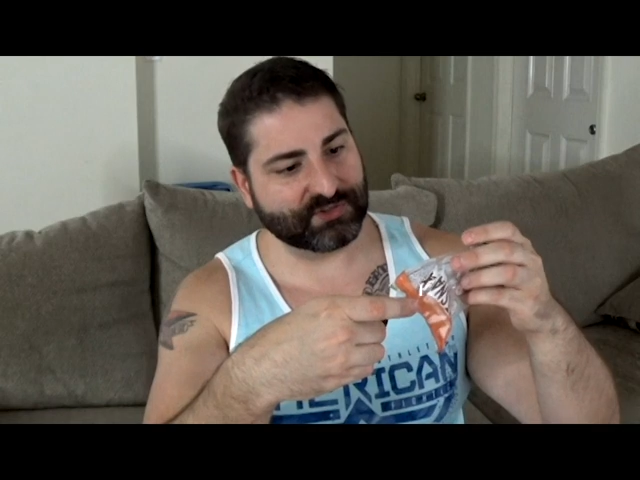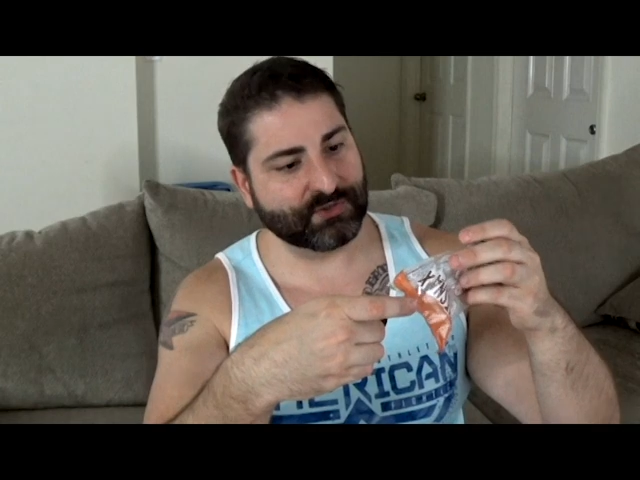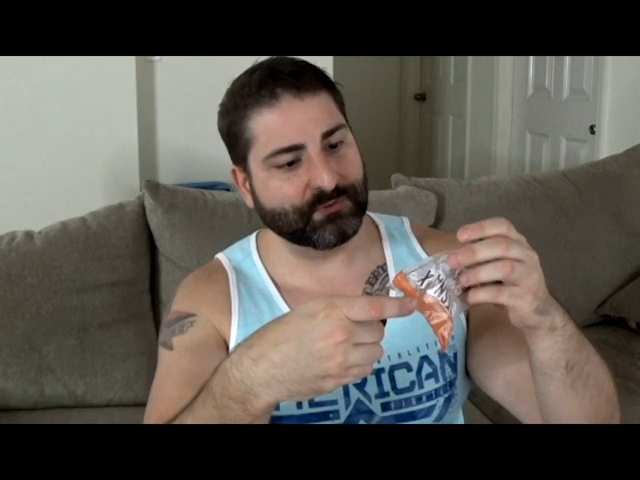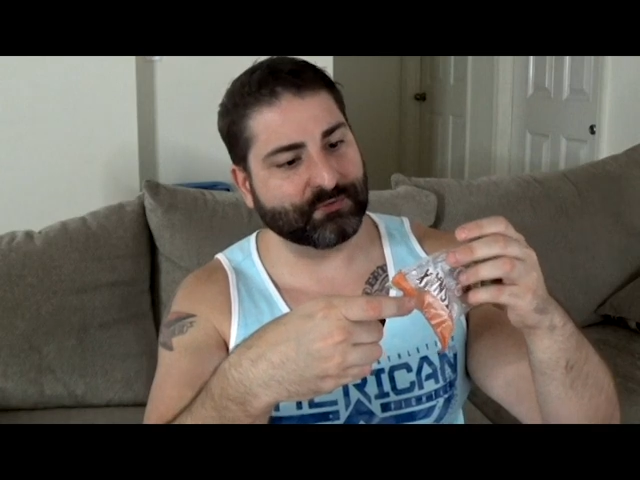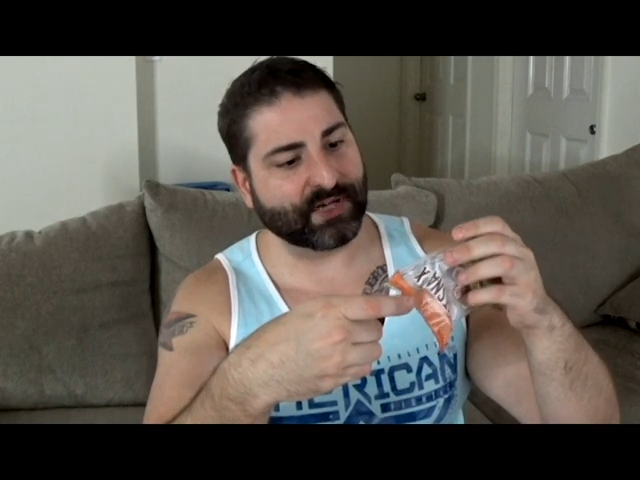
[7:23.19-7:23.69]

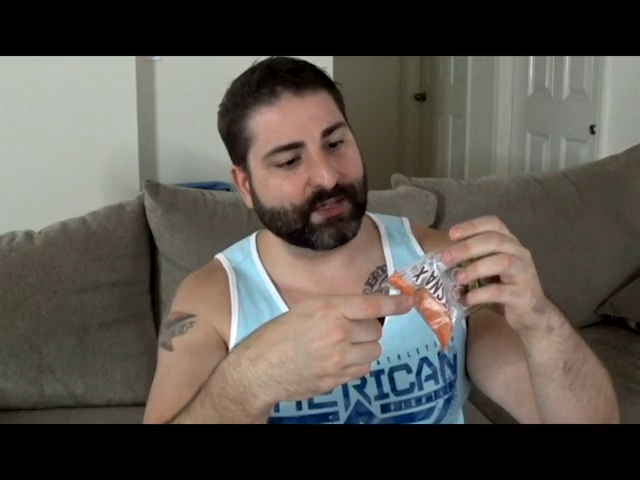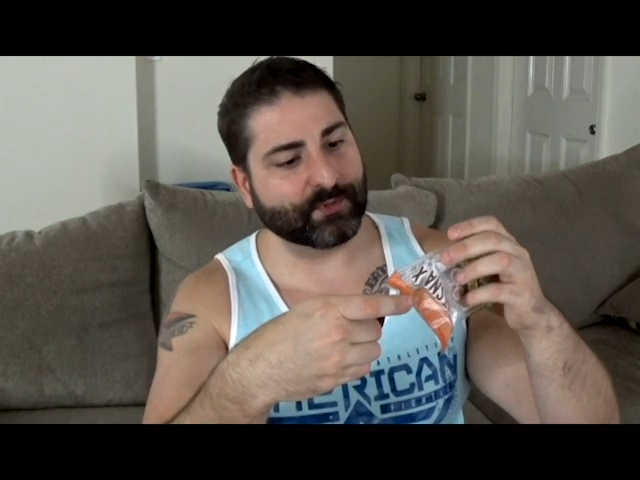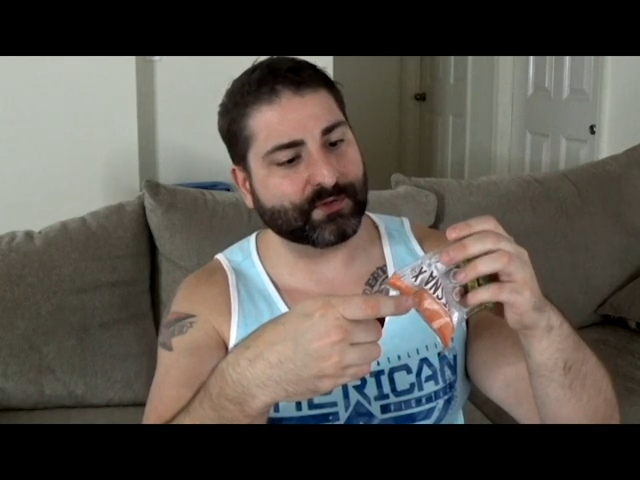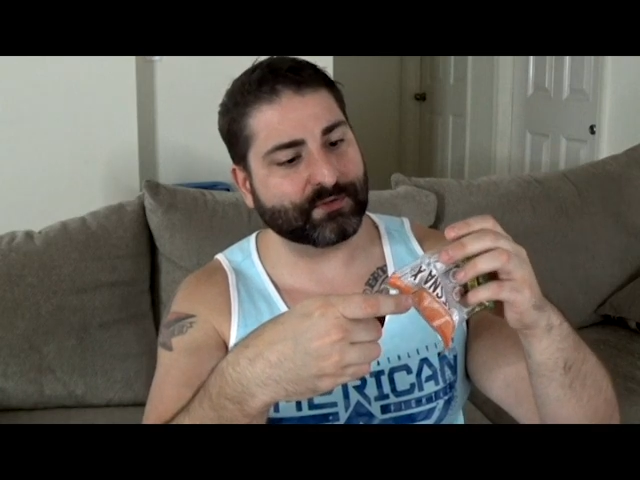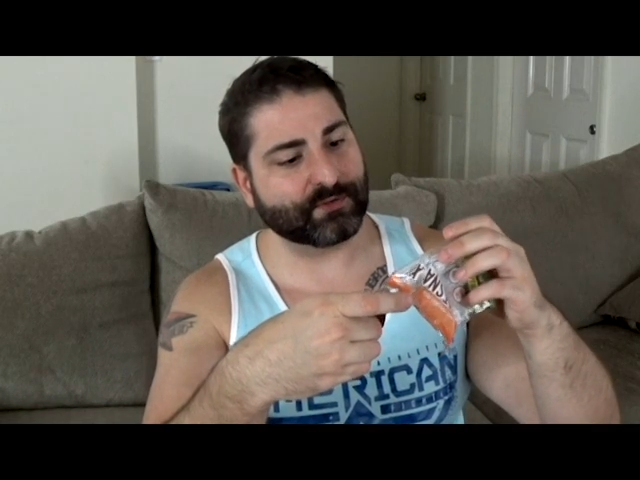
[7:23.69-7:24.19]
2
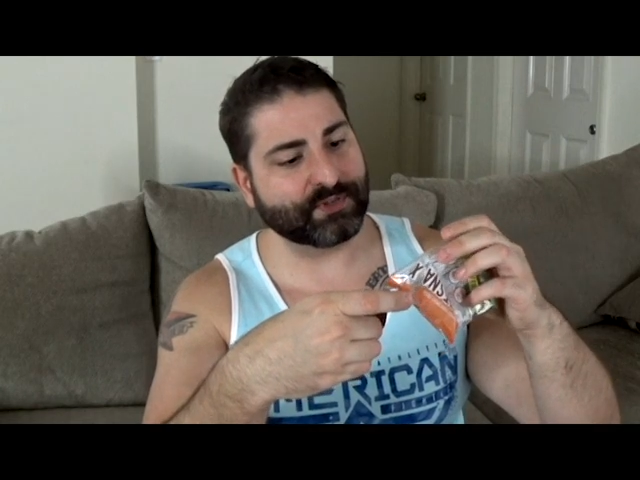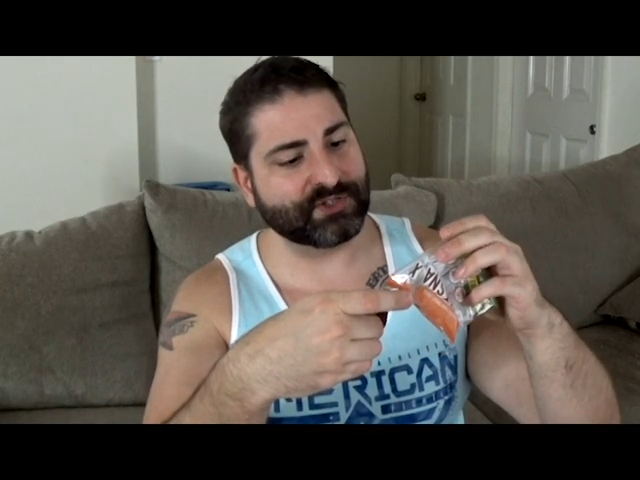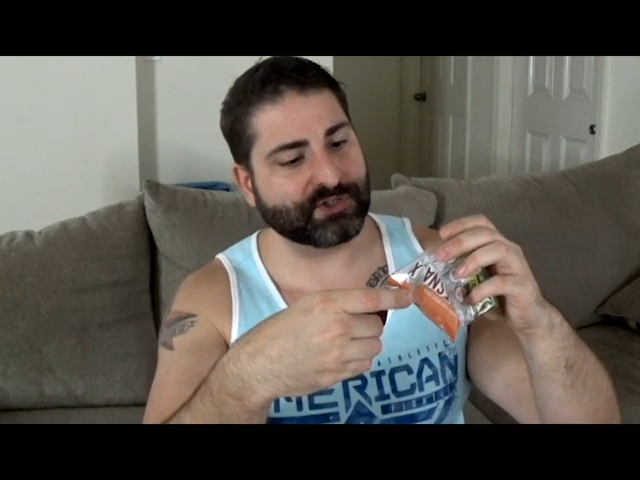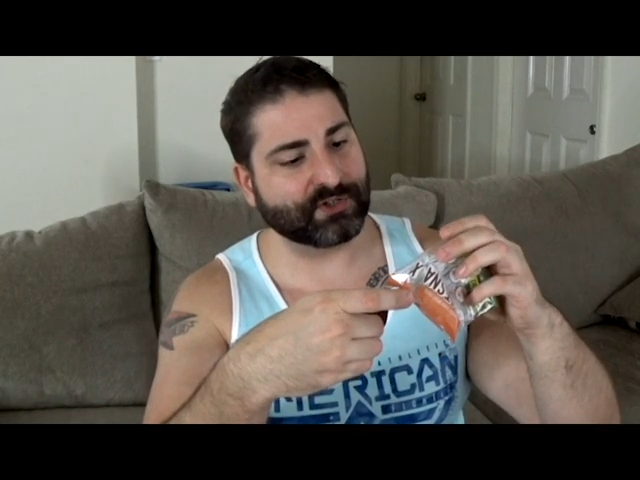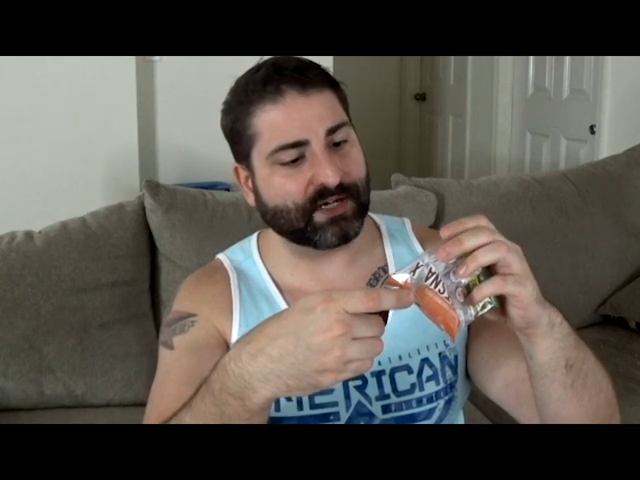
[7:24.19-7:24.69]
fiber, 3
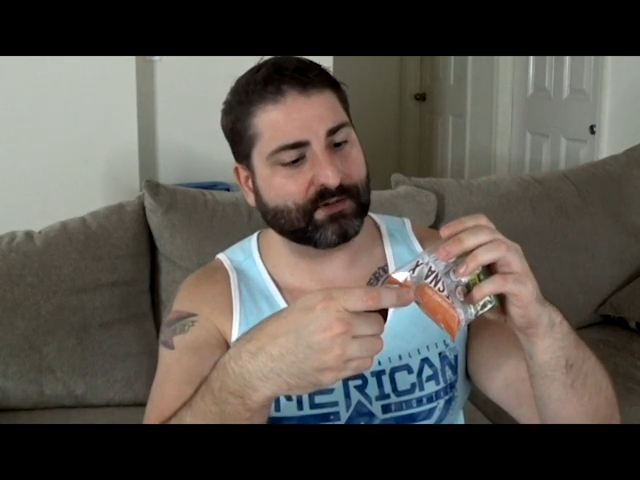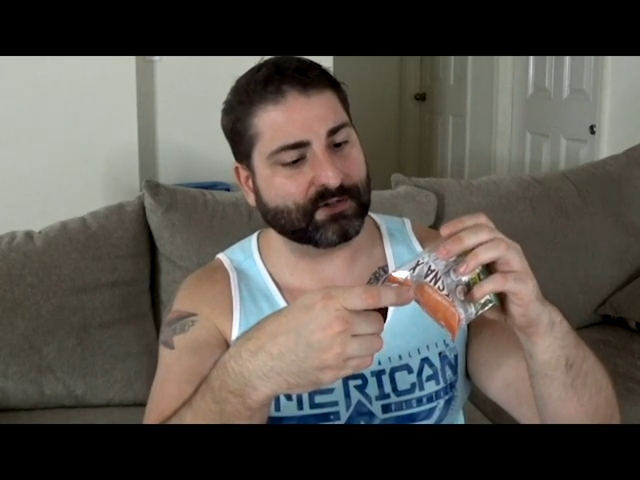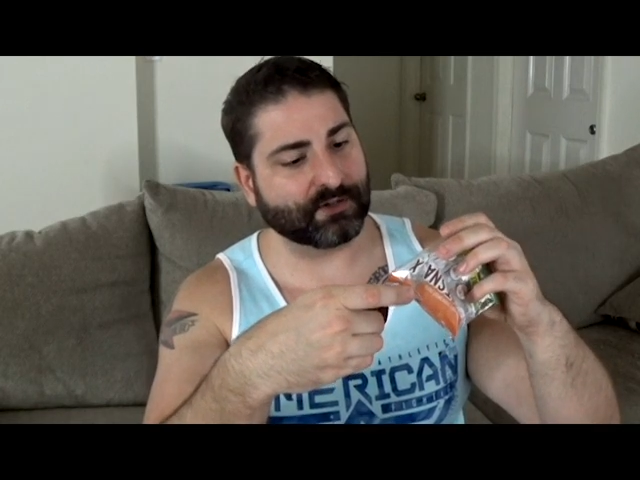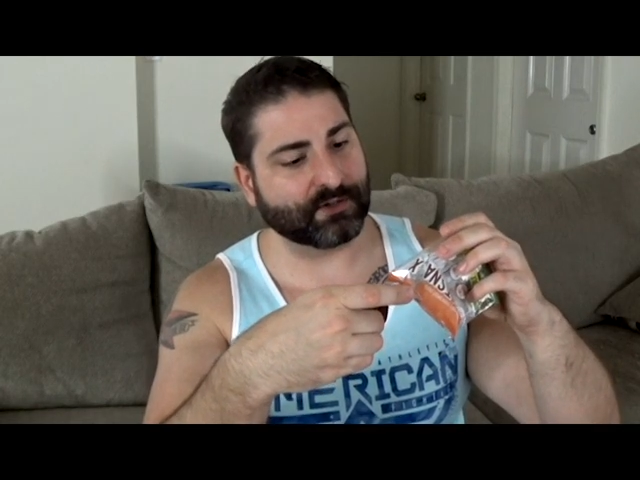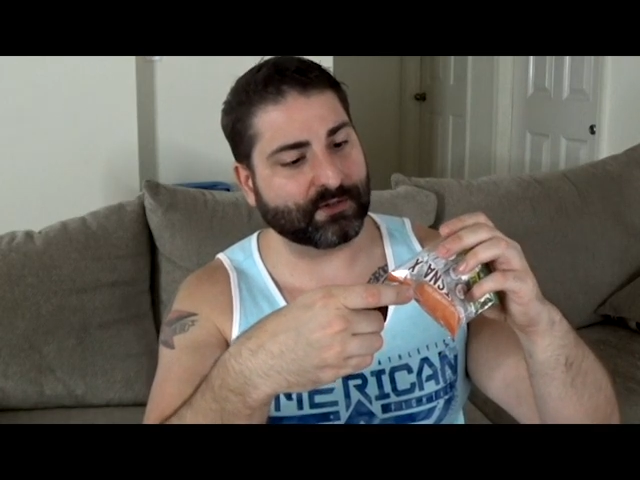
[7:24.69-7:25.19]
sugar
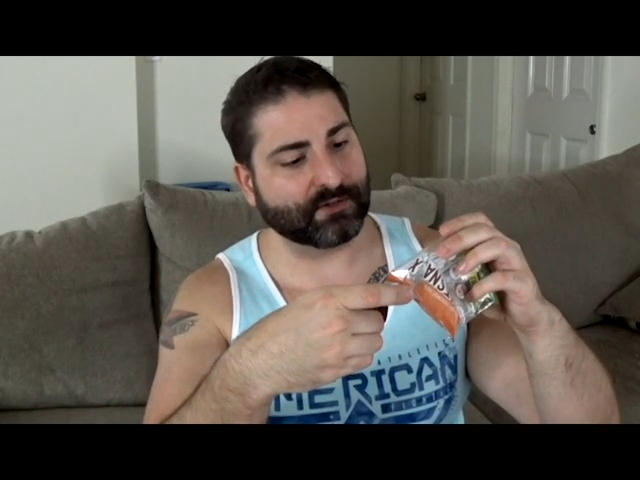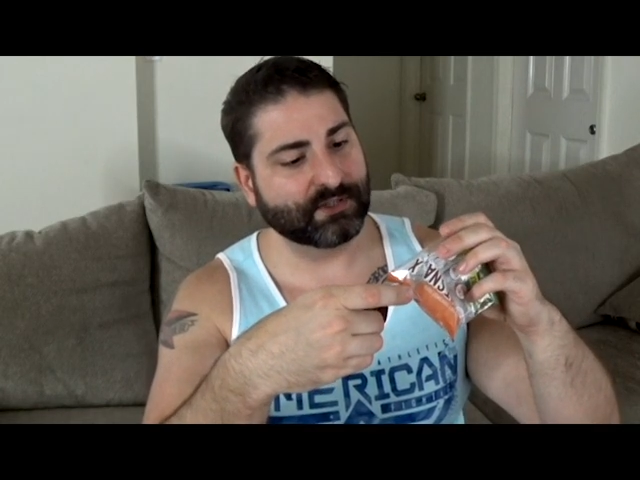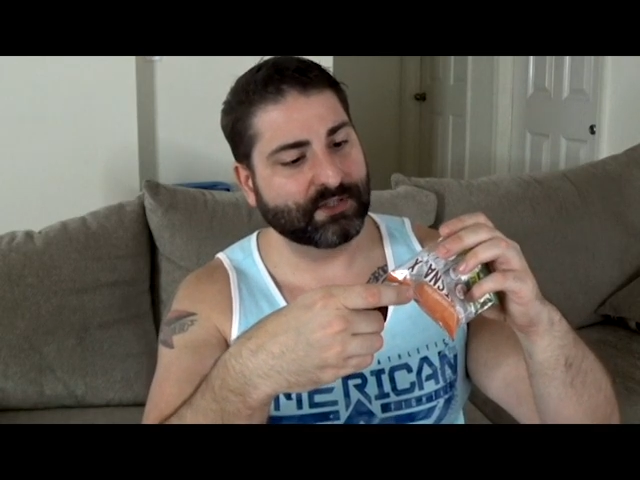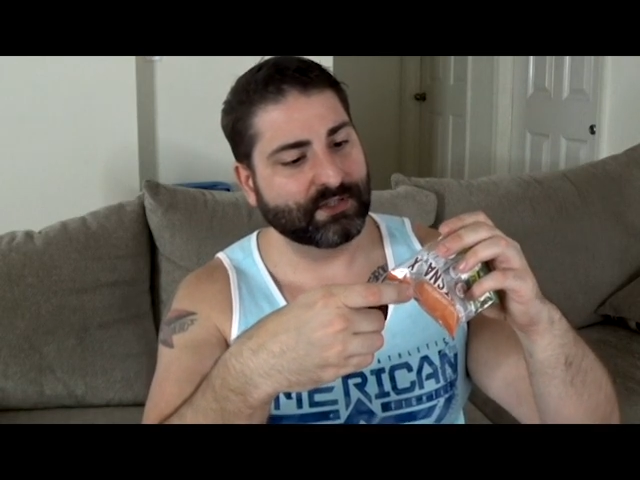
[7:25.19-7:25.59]
alcohol.